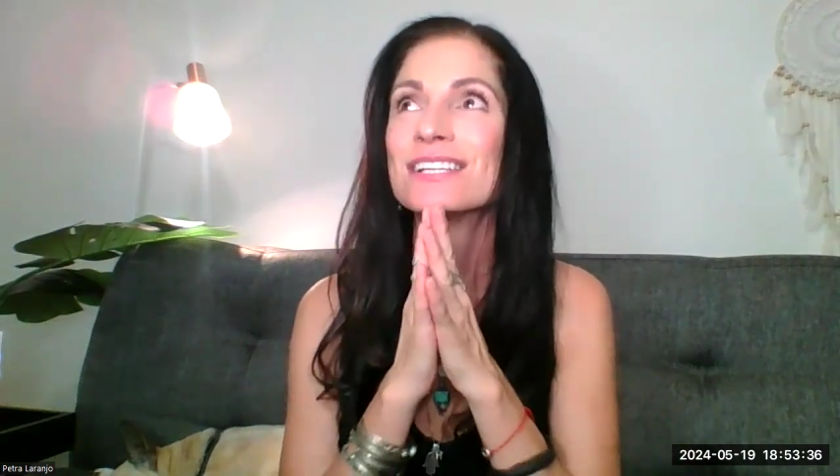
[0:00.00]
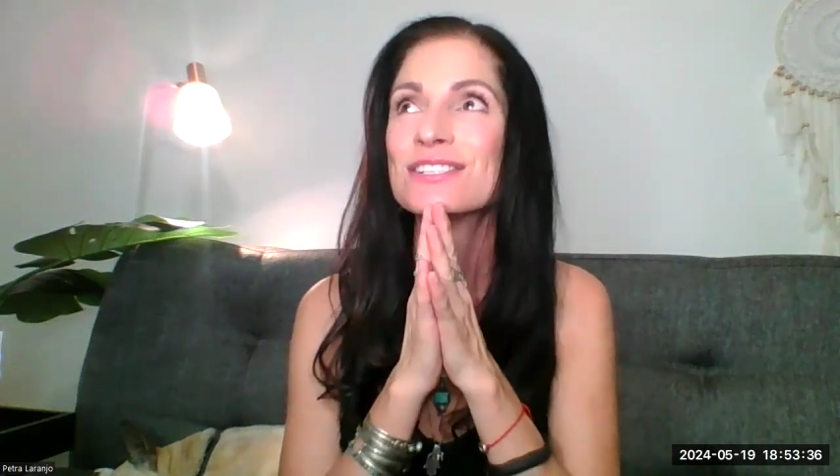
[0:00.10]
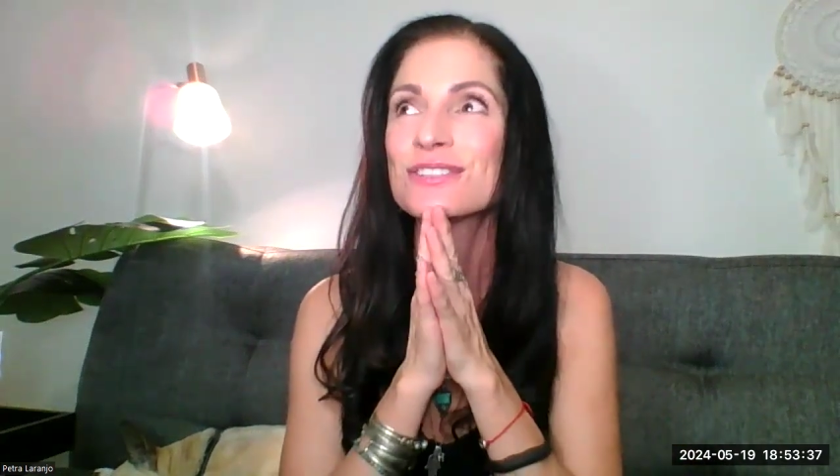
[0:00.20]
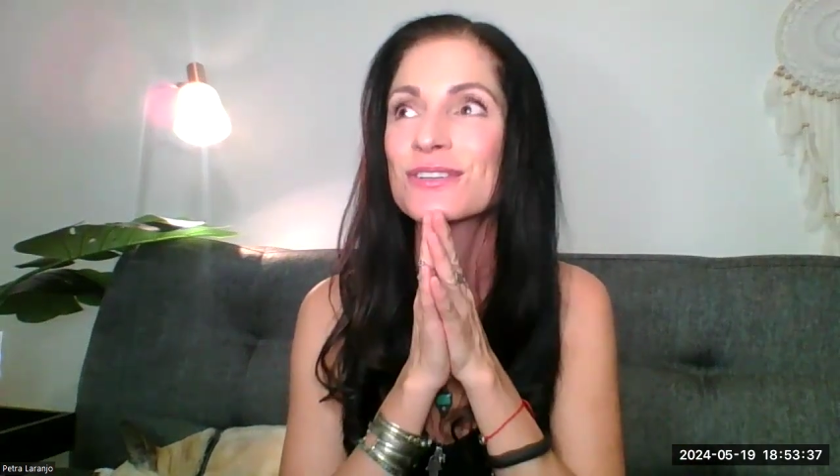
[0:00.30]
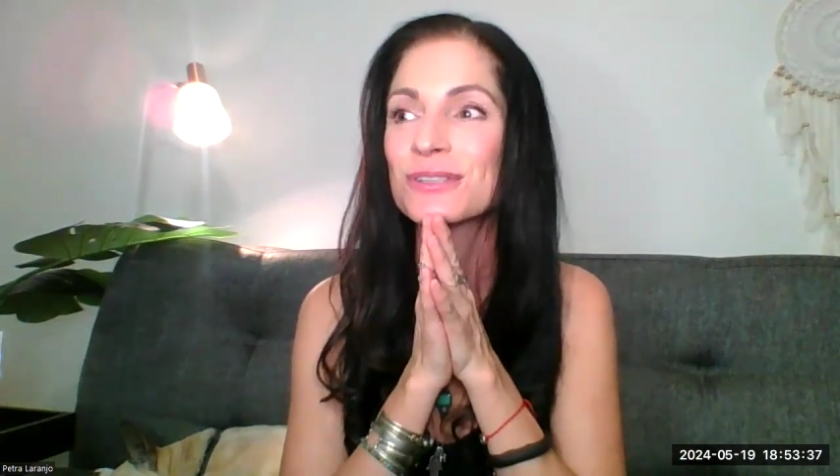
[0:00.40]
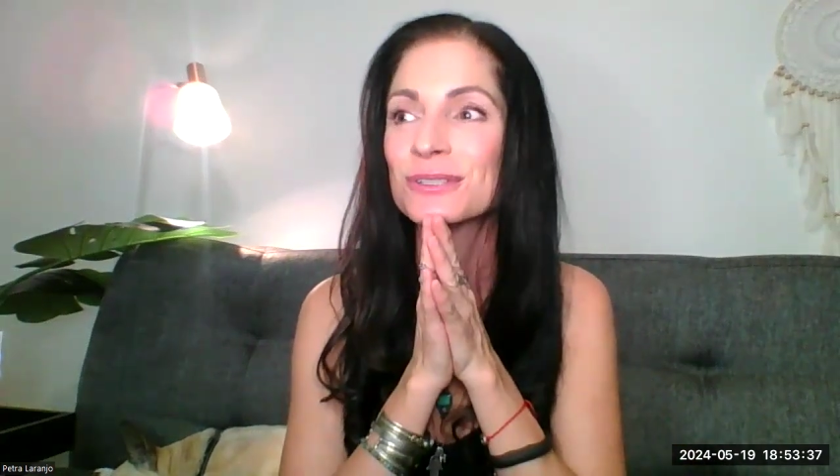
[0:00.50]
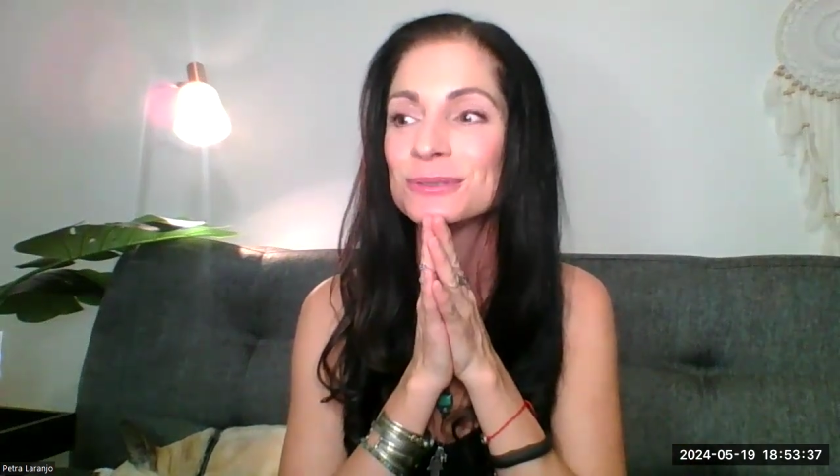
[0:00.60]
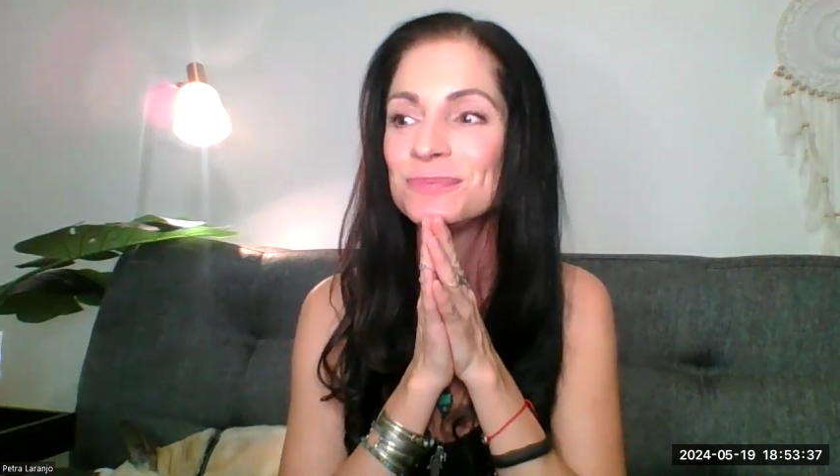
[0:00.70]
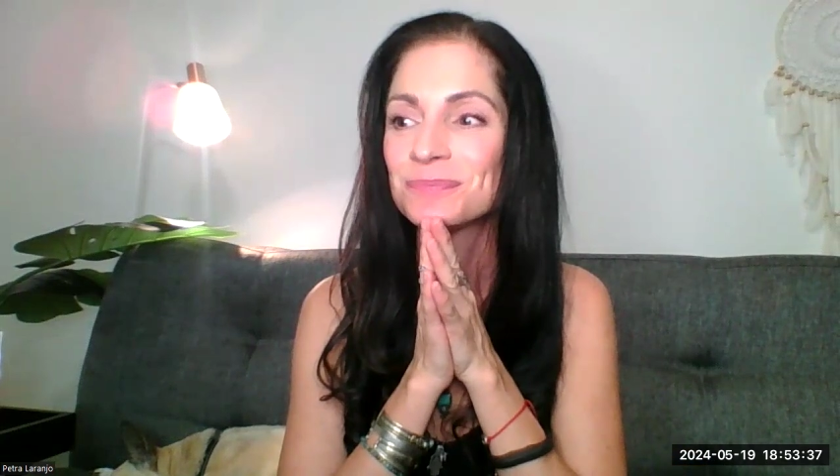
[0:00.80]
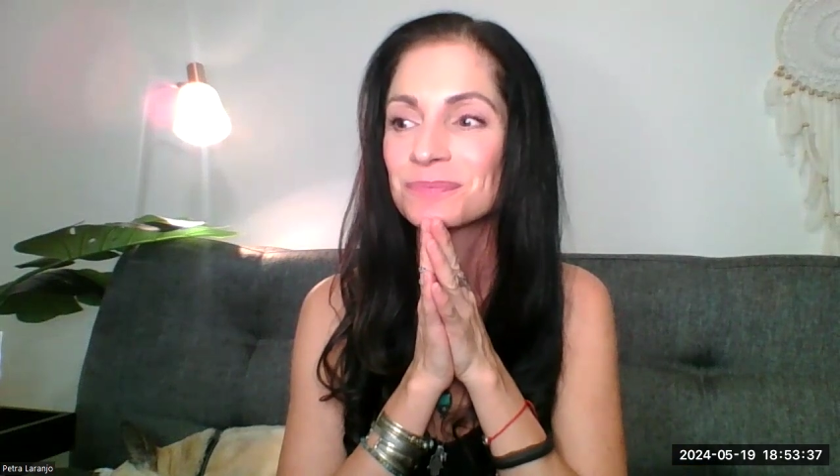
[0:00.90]

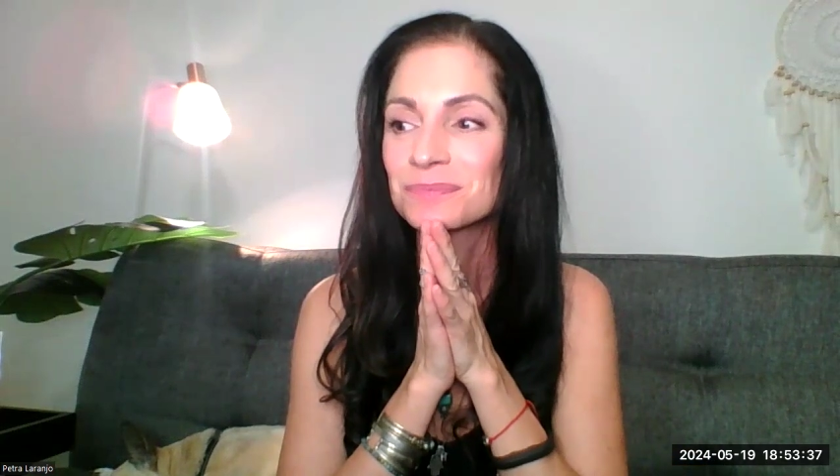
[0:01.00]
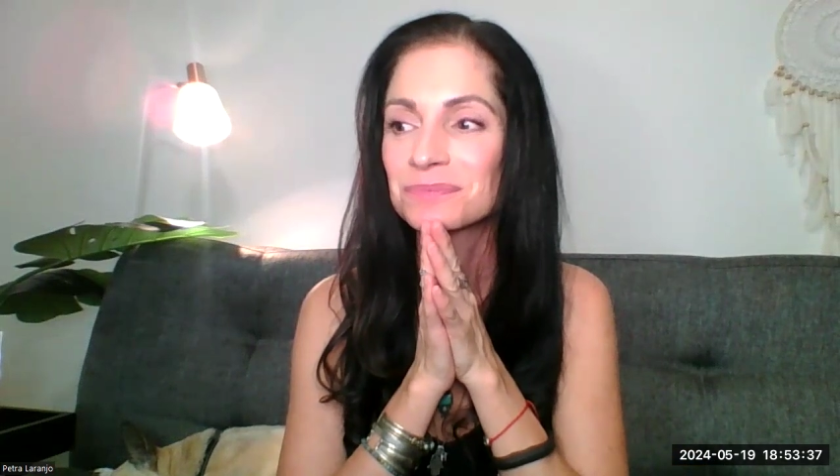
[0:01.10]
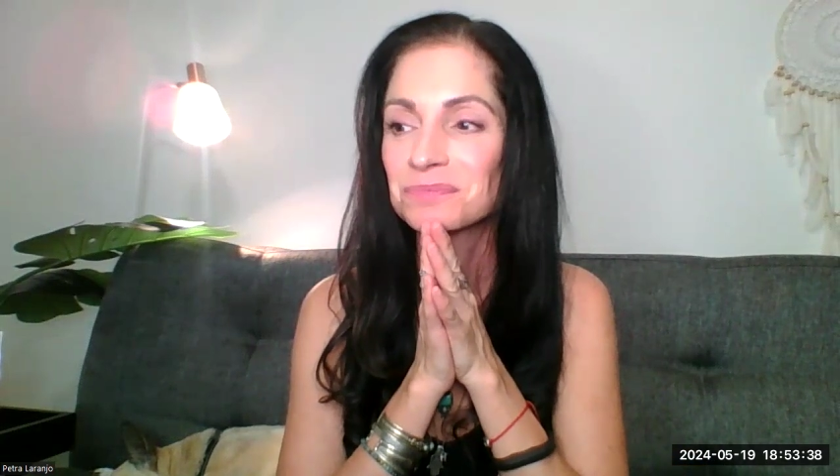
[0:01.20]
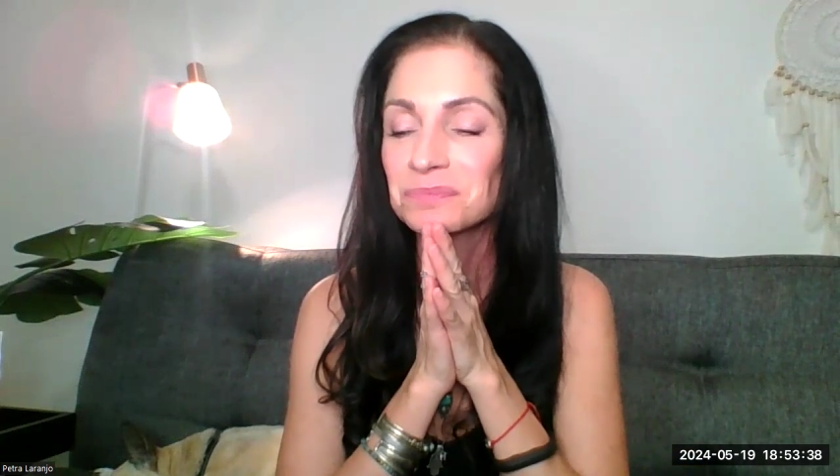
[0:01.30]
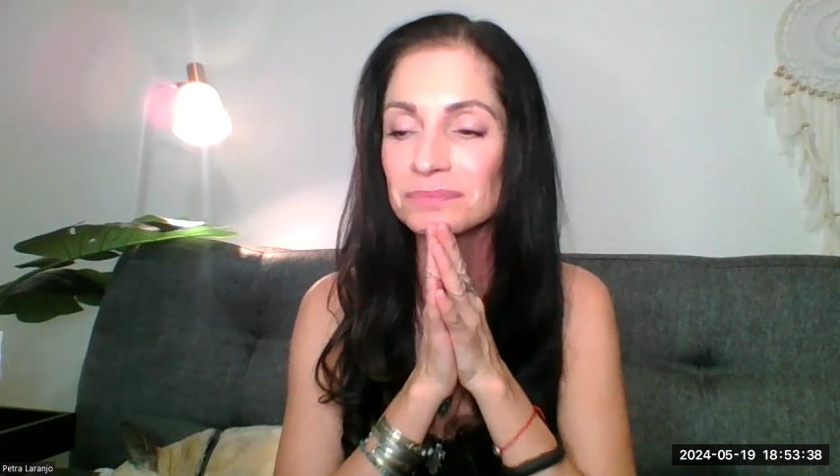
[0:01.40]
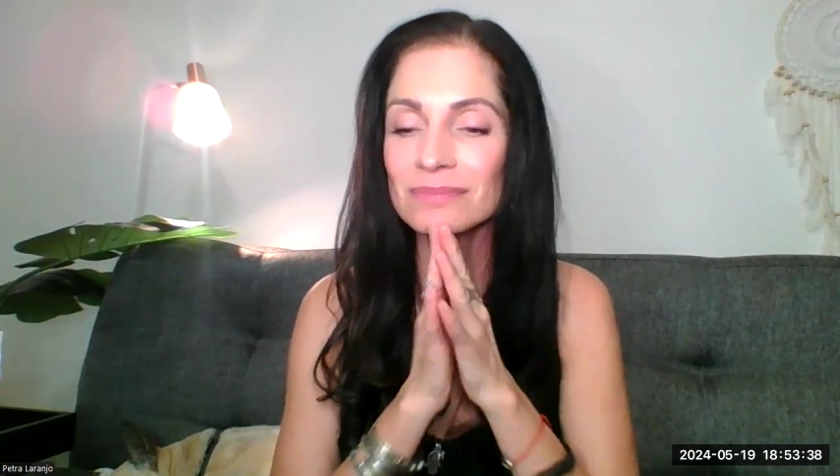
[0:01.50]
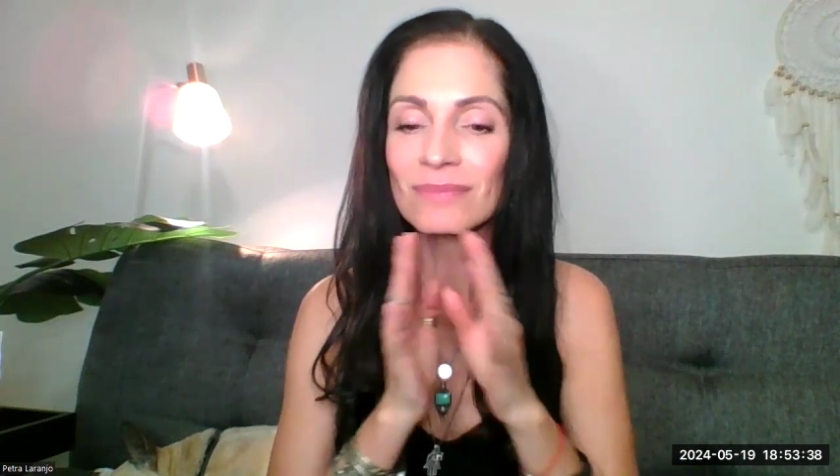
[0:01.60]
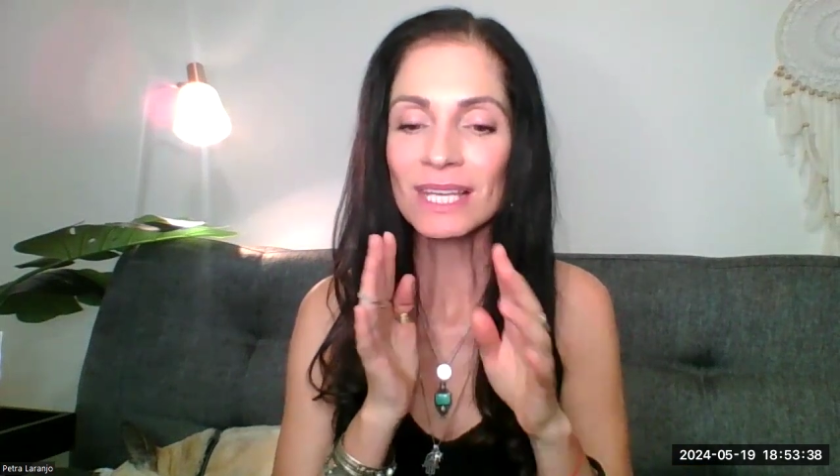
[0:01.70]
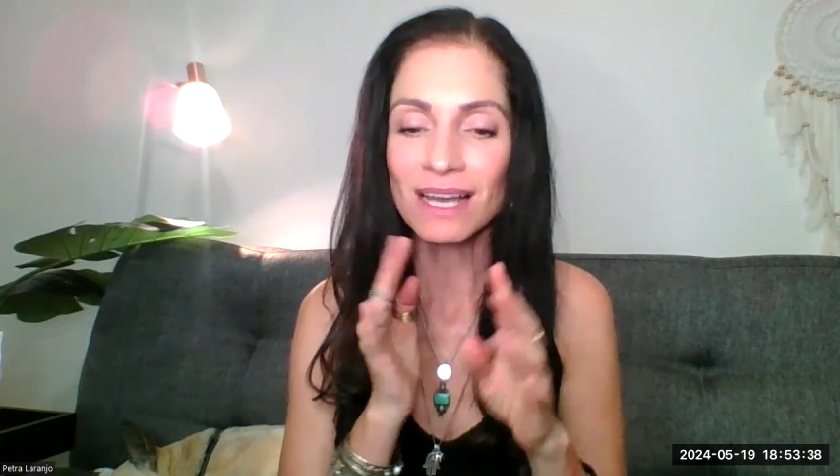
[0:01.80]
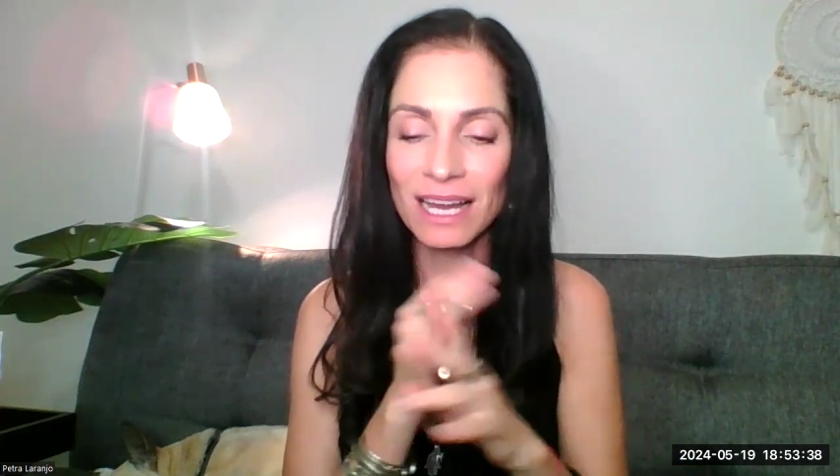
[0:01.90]
So
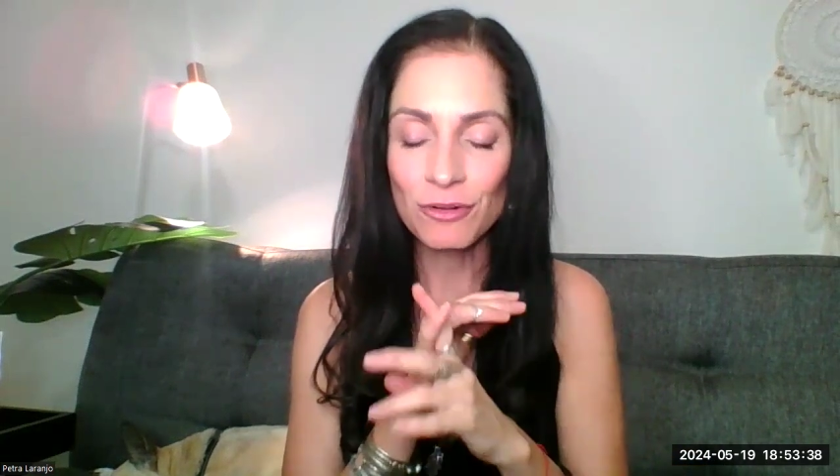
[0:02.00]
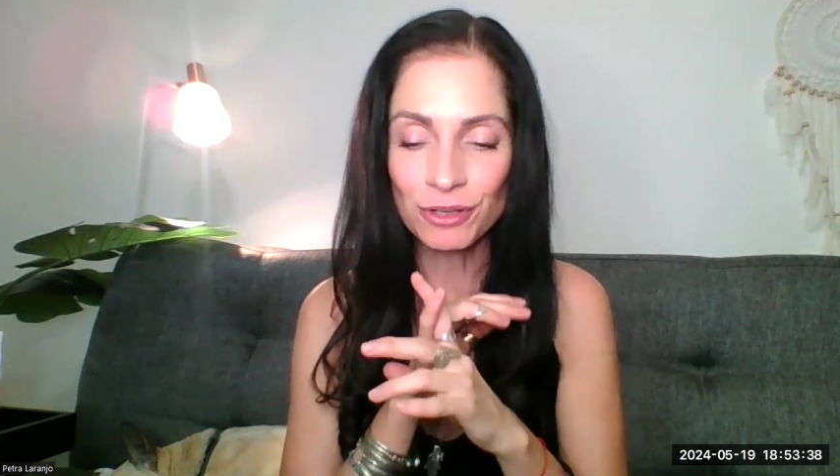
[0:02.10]
I